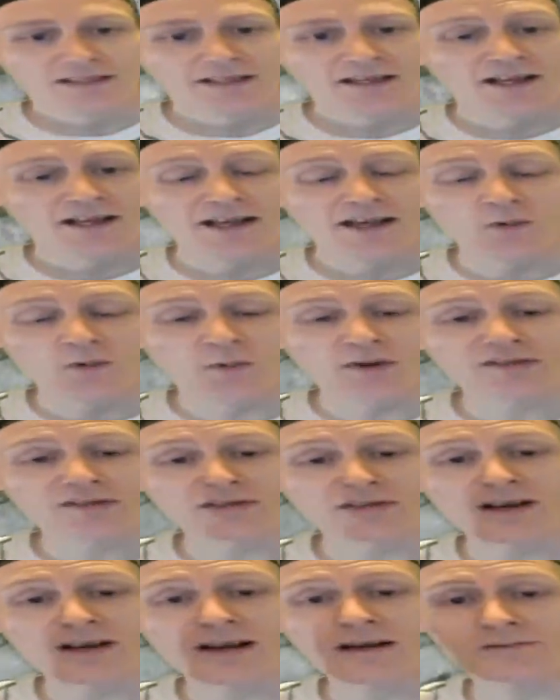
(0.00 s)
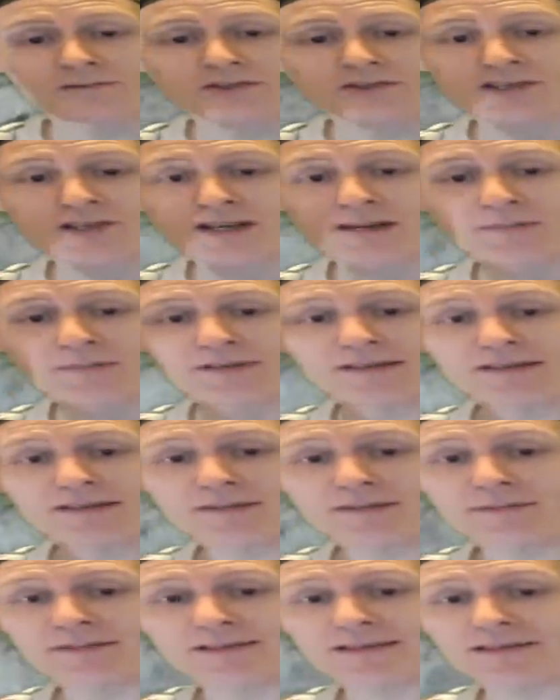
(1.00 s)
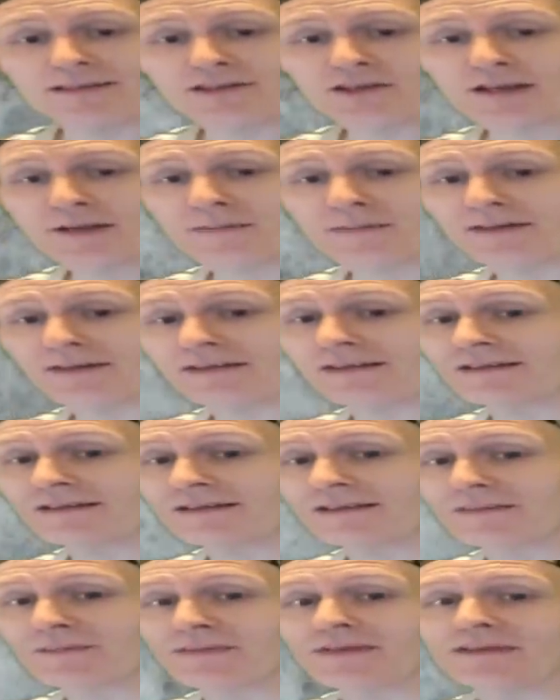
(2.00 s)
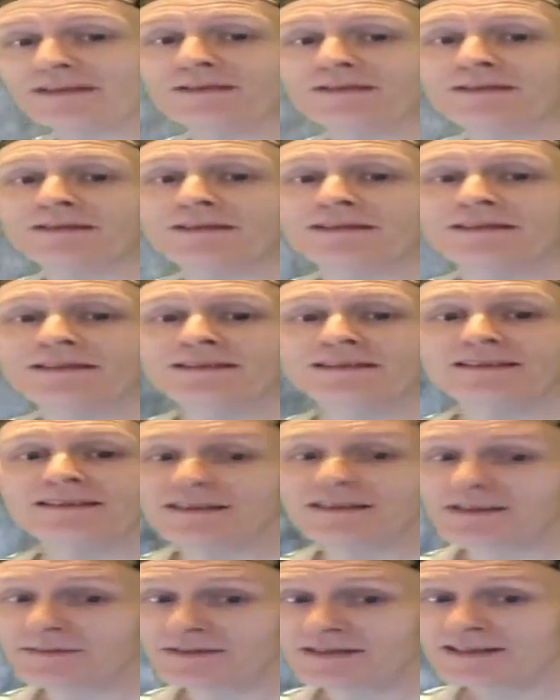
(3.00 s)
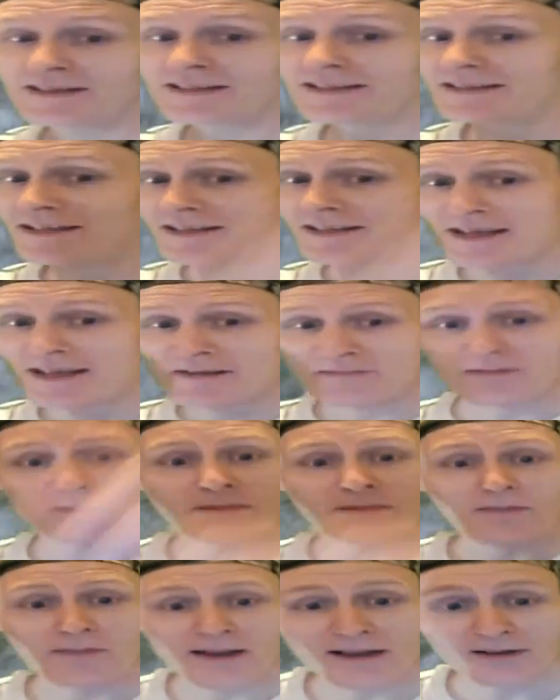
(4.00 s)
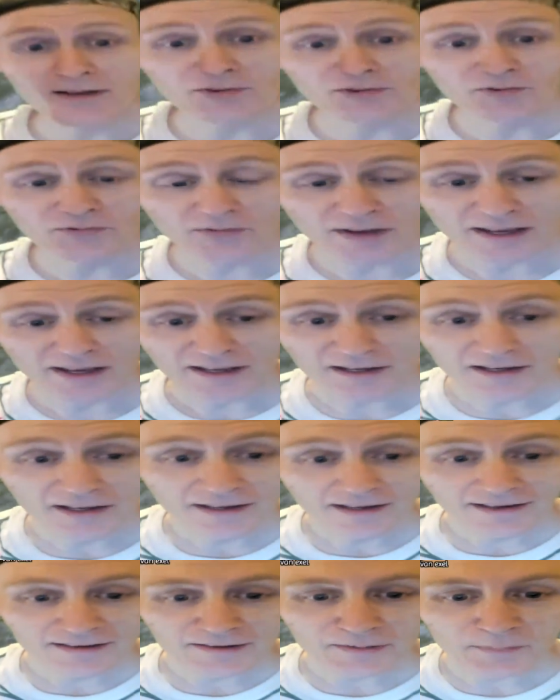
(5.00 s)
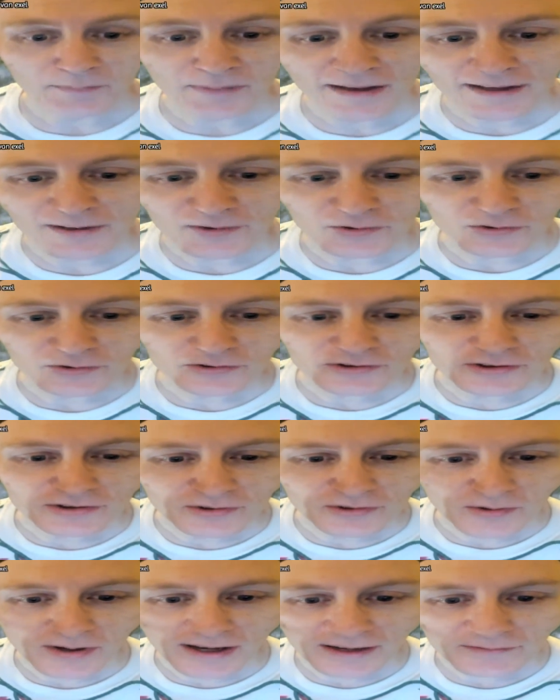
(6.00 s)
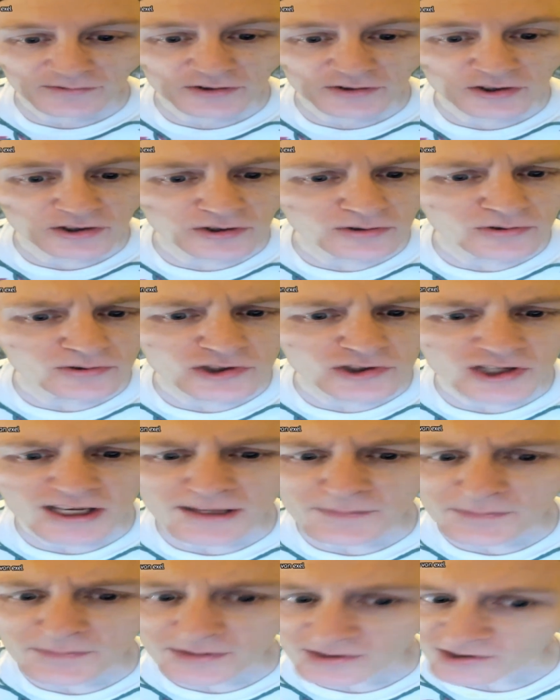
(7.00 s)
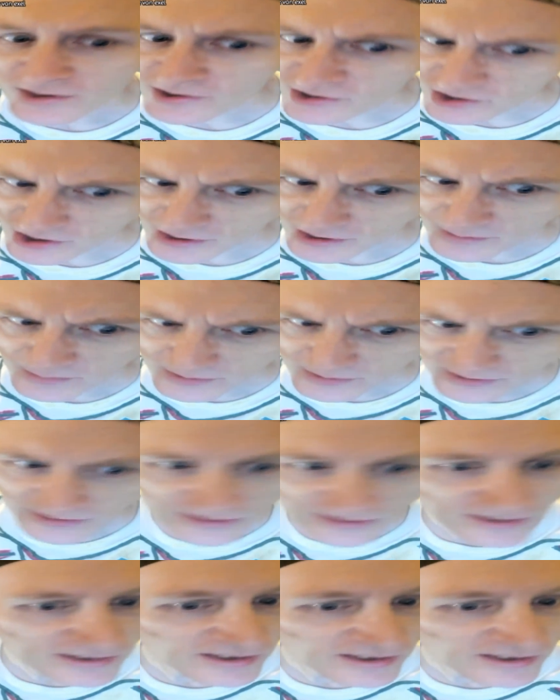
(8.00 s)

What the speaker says: A Western Conference championship is a championship. And I'll tell you that from a Bengals fan. The Bengals do have 2 championships.